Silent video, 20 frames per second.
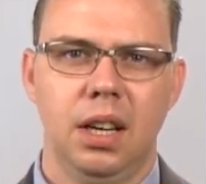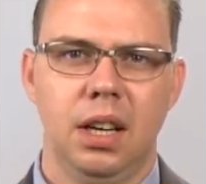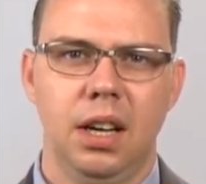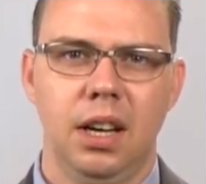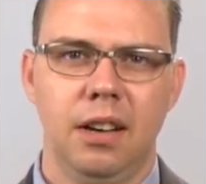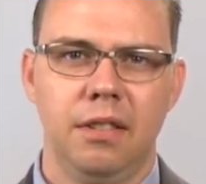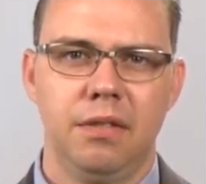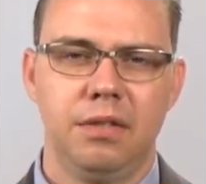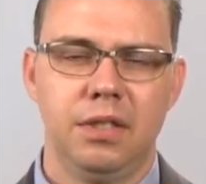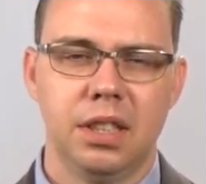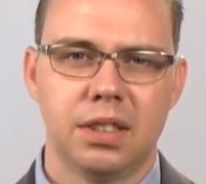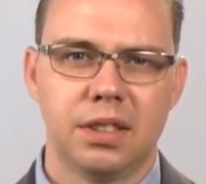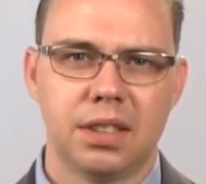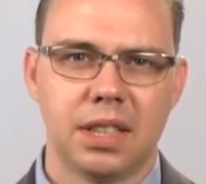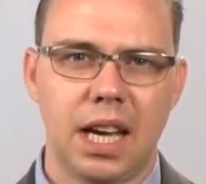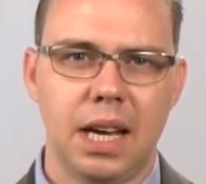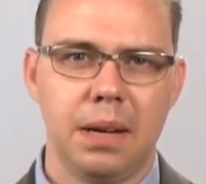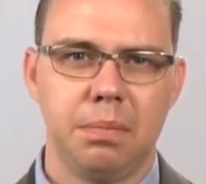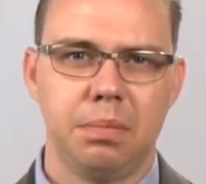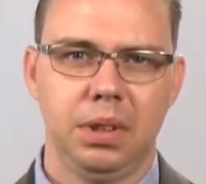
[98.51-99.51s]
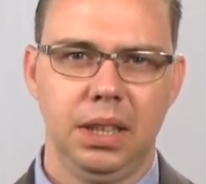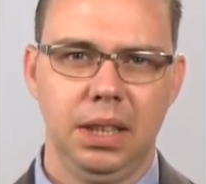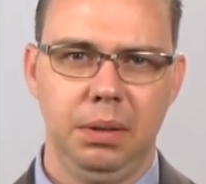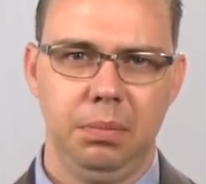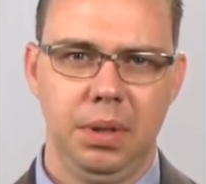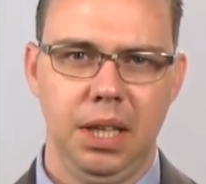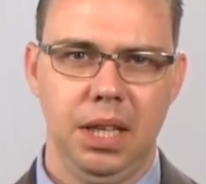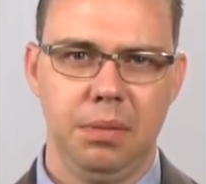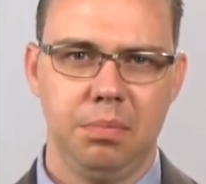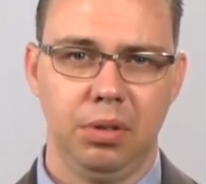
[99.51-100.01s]
of
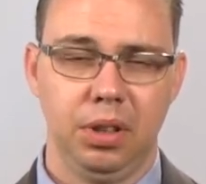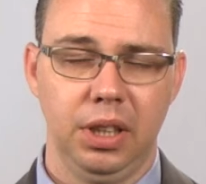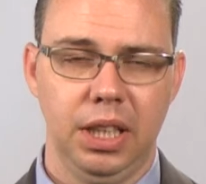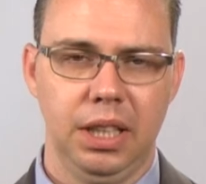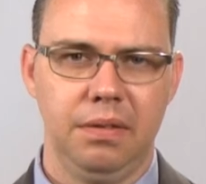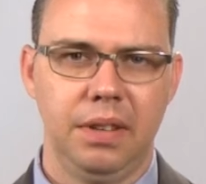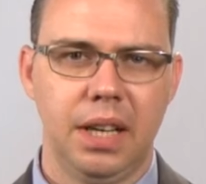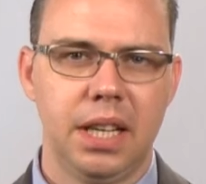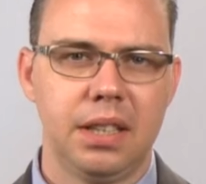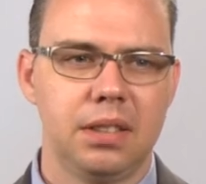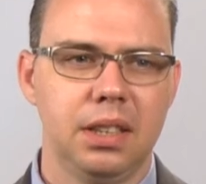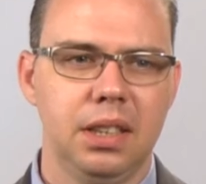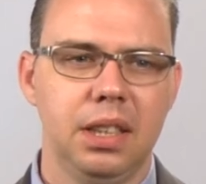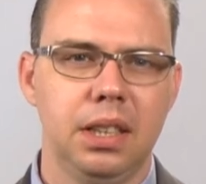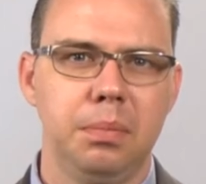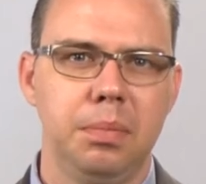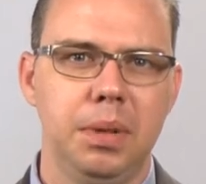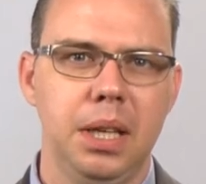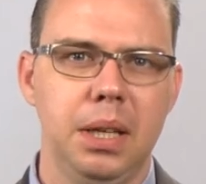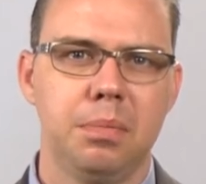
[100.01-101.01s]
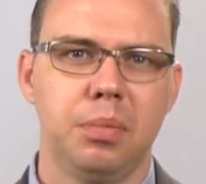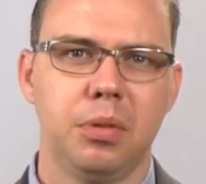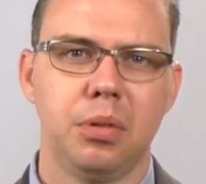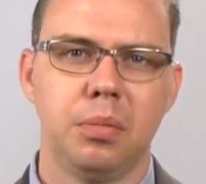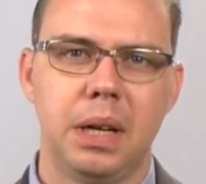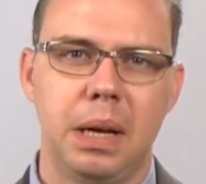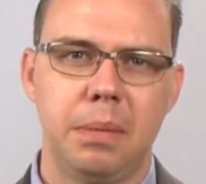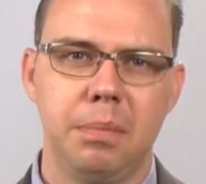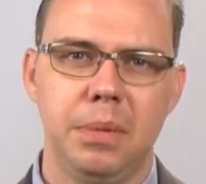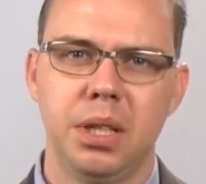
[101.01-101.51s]
discipling people, investing in people
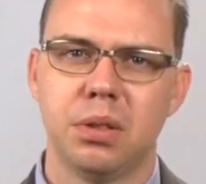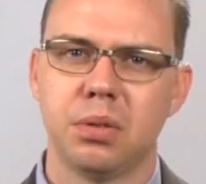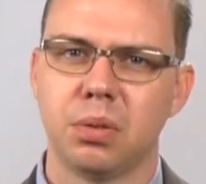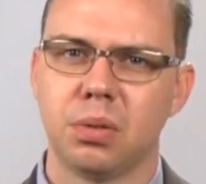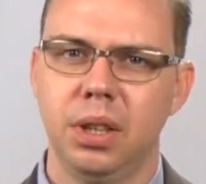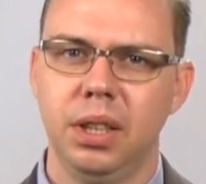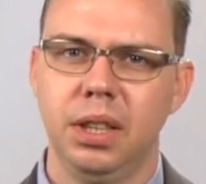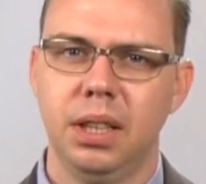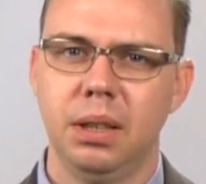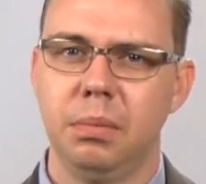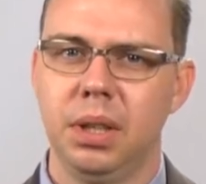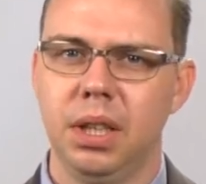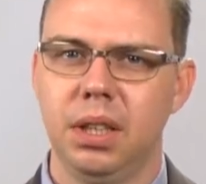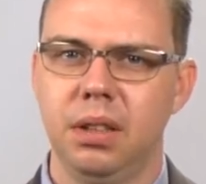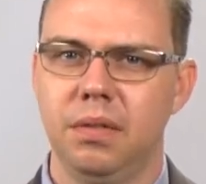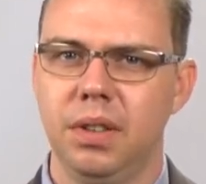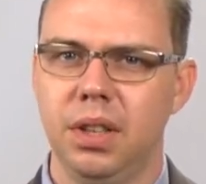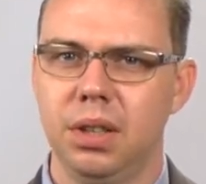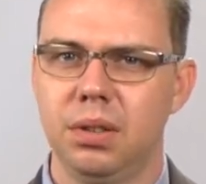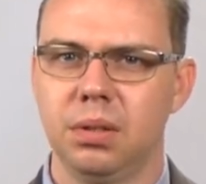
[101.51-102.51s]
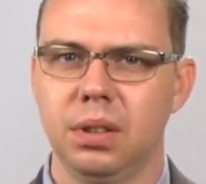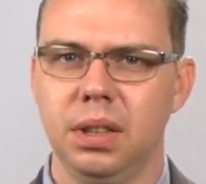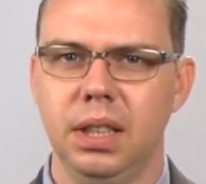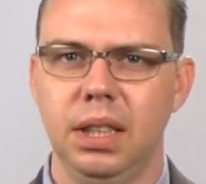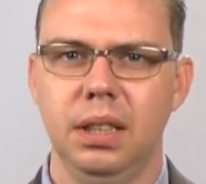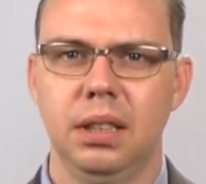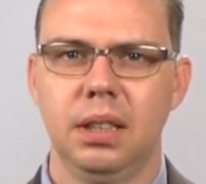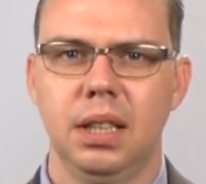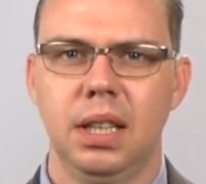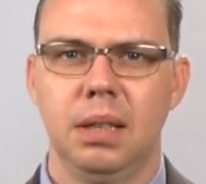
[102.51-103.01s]
by mentoring them
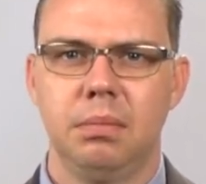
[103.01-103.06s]
individually,